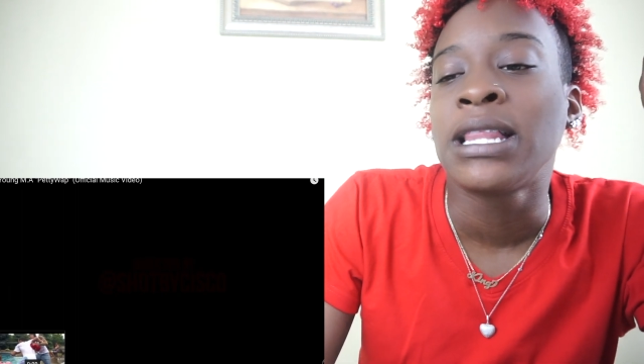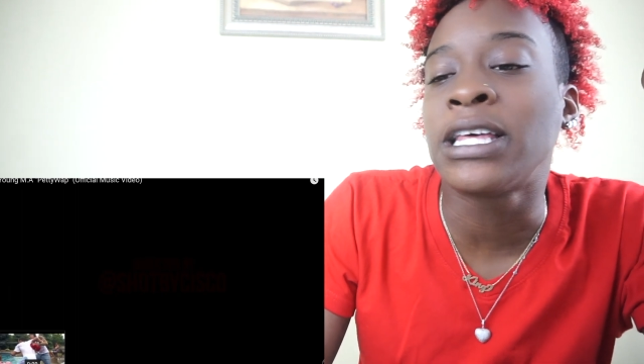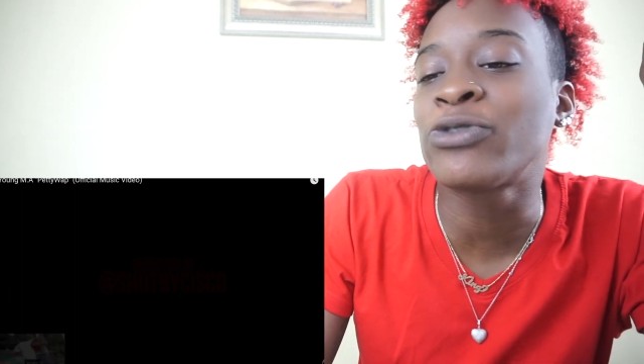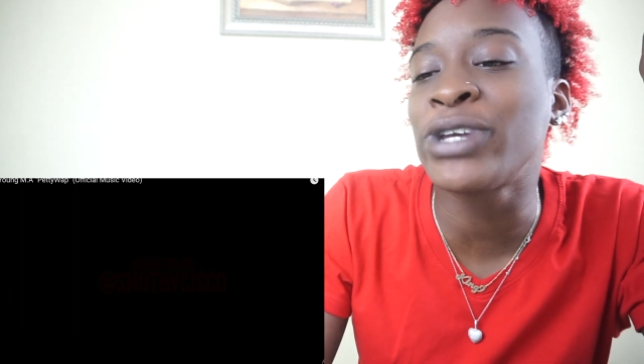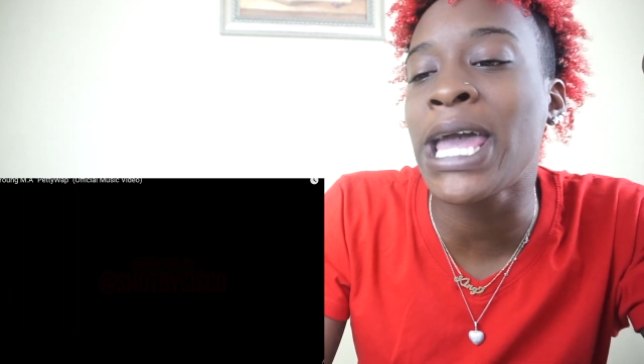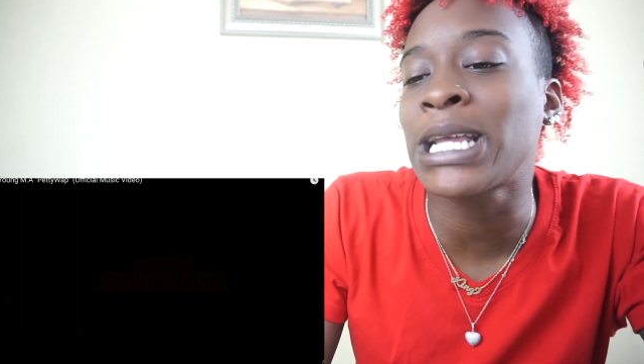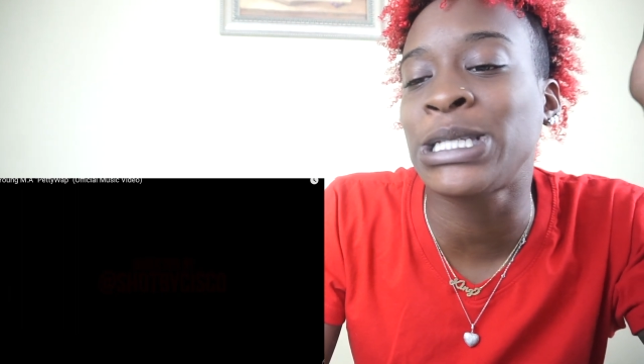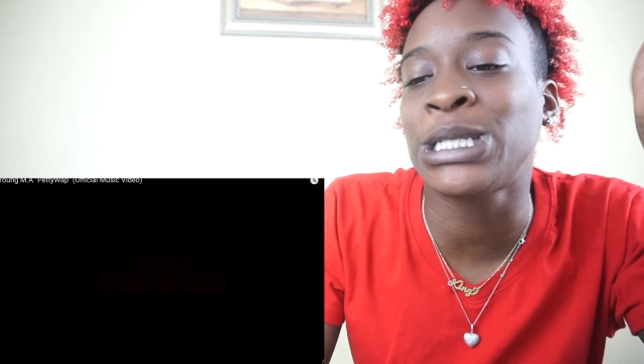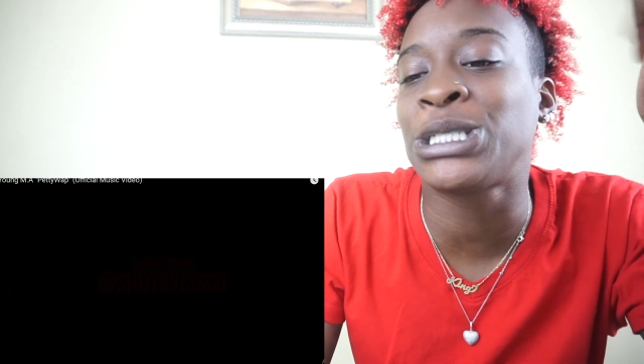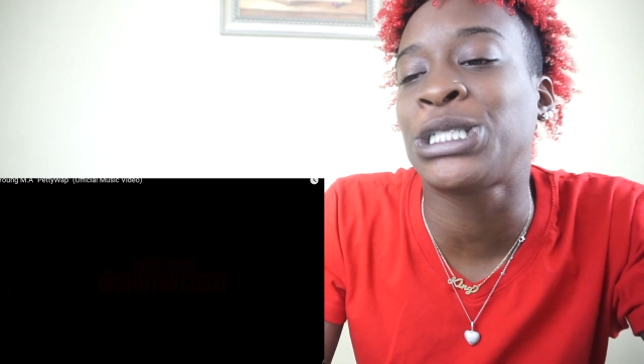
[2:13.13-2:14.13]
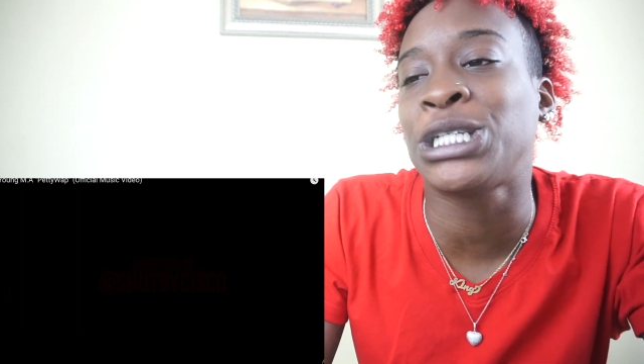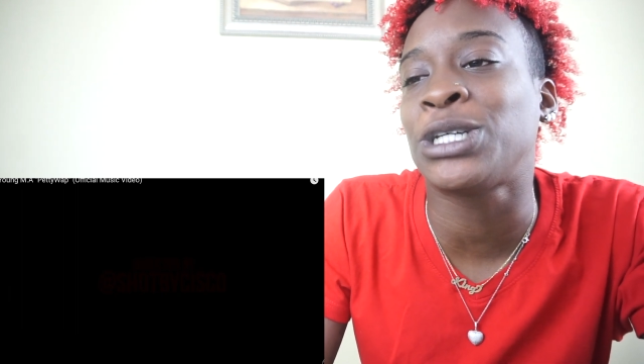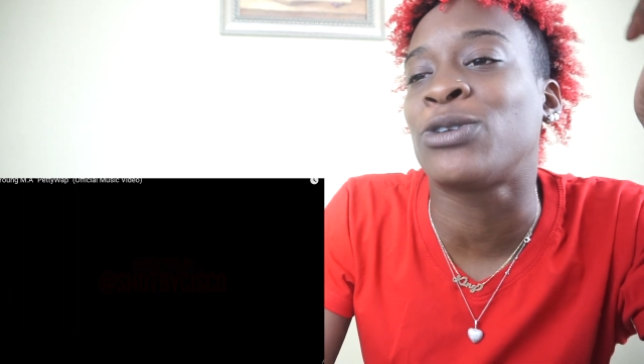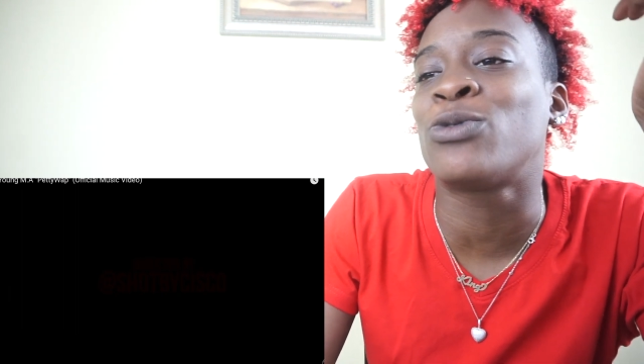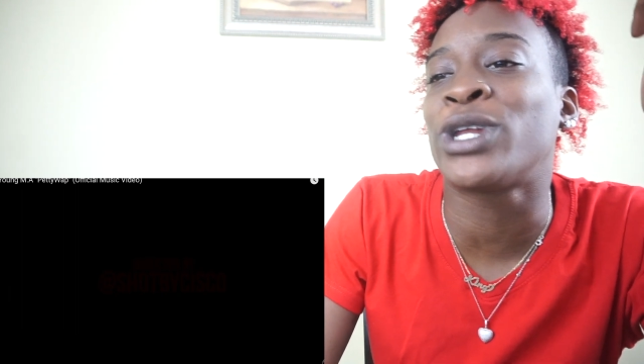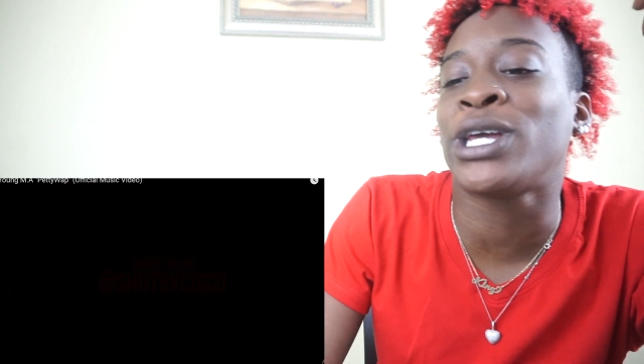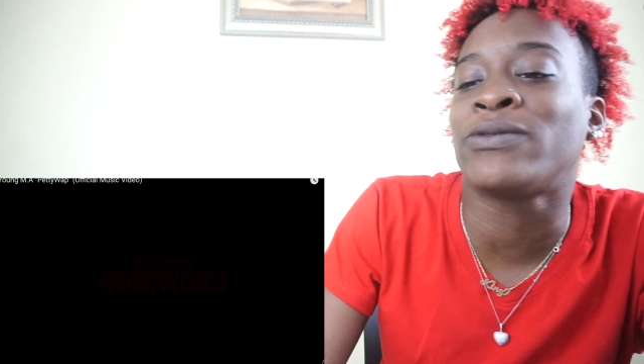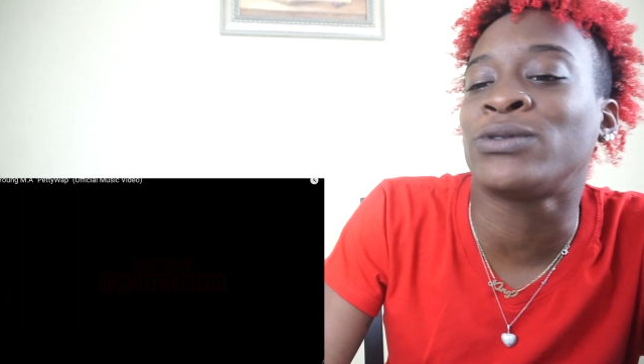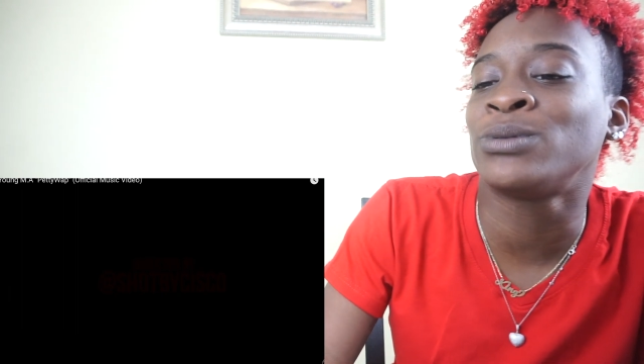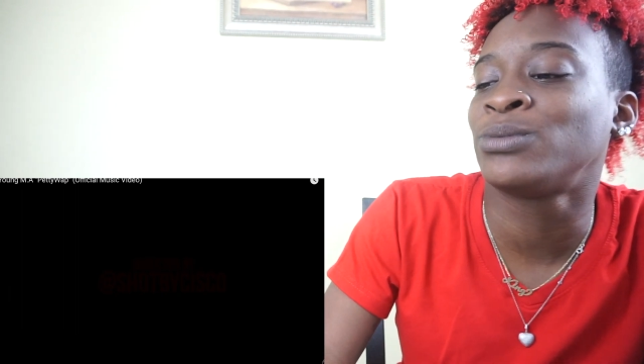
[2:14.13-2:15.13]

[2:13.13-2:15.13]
let's be to this shit or whatever